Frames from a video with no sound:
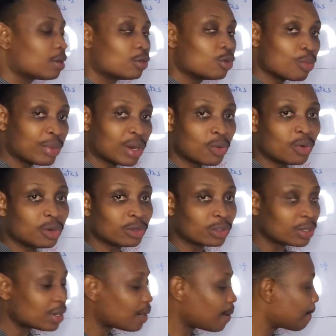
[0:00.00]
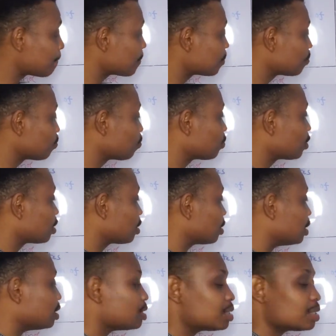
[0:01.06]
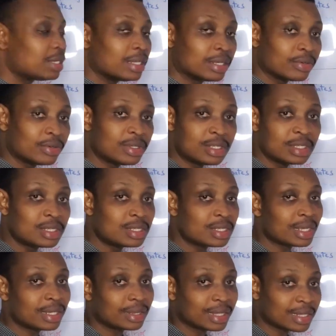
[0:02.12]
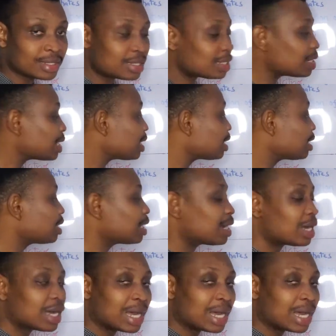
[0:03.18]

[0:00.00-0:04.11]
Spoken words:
Number one, it increases intestinal